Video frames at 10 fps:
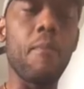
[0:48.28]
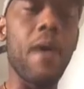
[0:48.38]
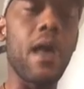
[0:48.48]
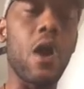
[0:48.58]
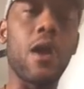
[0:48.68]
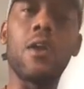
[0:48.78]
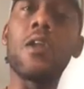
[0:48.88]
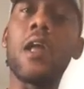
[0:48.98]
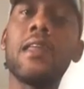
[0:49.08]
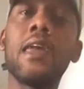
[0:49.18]
about our on
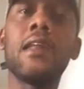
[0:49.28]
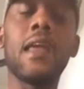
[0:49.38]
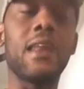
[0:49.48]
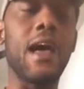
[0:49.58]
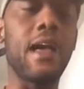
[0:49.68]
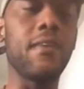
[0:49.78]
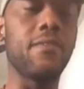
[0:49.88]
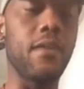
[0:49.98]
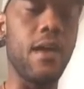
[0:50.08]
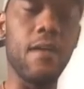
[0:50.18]
our day to day
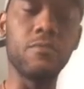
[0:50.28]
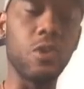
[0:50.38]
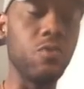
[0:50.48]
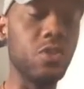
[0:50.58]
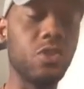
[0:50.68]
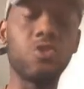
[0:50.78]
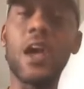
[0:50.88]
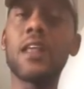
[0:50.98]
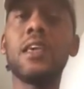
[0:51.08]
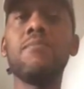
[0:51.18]
life. Um, so just
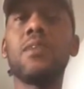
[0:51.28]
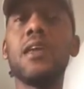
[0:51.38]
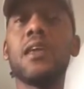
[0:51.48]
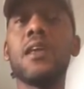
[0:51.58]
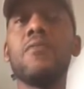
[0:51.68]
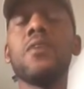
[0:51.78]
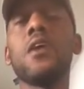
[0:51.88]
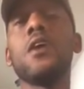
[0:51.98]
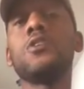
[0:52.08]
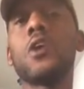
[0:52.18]
try to keep thinking,
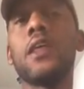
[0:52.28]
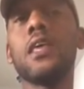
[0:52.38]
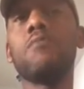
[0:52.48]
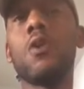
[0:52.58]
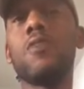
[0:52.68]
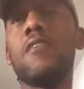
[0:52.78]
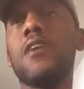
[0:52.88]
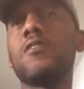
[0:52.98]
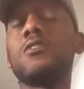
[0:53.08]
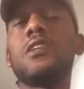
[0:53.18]
try to keep
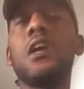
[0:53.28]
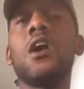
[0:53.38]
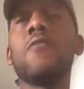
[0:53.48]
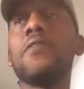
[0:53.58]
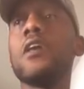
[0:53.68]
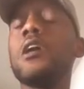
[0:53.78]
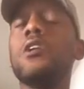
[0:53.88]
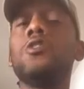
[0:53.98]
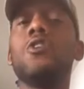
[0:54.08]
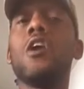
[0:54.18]
motivating yourself.
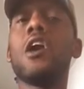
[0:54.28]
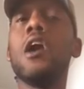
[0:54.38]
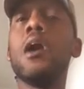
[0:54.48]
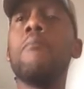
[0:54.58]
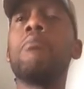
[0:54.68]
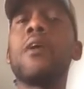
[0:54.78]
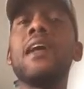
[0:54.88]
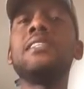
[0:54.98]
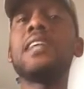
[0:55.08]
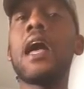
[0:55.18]
Um,
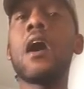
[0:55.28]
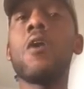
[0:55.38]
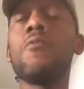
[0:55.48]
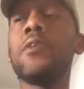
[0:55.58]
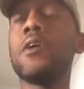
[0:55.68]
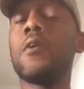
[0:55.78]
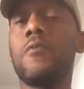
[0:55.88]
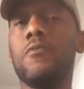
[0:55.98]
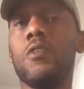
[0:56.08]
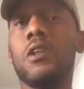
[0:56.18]
branch out,
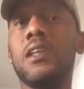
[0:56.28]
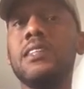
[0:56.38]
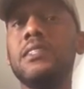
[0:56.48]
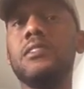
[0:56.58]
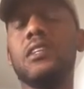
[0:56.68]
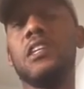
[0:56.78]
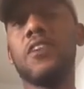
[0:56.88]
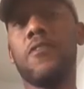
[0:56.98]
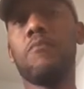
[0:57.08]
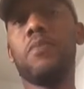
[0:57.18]
listen to
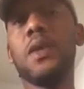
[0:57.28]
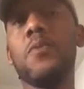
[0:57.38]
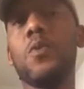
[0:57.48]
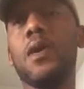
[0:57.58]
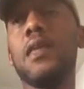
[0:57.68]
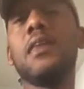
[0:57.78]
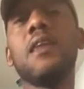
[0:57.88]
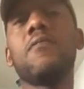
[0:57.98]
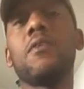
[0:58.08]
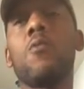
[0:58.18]
different people in
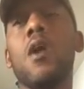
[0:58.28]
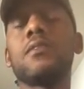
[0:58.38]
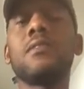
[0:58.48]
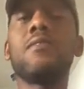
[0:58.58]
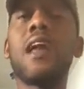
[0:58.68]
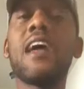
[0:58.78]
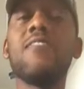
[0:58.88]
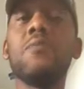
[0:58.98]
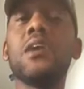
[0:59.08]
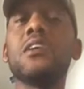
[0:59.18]
different walks of
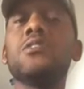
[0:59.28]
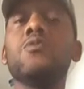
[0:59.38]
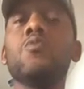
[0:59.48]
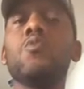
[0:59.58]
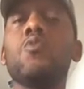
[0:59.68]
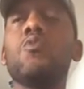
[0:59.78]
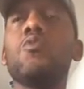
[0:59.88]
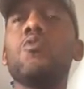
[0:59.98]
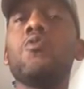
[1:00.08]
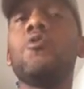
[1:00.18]
life because
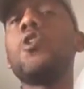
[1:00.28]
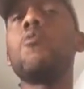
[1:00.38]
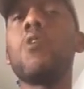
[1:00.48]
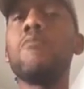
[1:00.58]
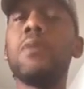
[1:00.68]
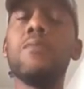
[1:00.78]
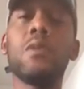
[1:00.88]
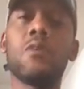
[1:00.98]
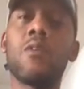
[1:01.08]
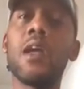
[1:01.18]
you don't want
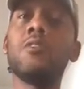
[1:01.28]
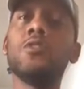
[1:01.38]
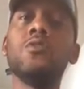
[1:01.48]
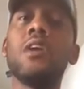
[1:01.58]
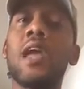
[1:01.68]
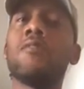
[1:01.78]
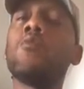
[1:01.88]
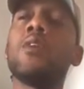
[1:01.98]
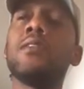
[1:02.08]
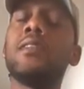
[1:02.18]
people around you that
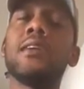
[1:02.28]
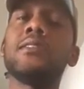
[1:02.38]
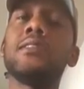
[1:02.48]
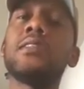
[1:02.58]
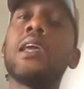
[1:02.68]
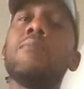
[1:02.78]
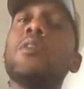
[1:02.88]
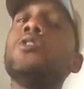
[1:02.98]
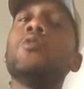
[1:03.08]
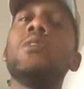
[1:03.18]
everyone thinks the same
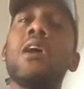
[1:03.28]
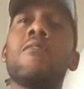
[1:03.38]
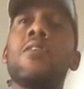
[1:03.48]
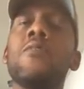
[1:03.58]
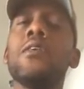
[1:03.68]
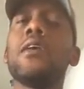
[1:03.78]
because you'll never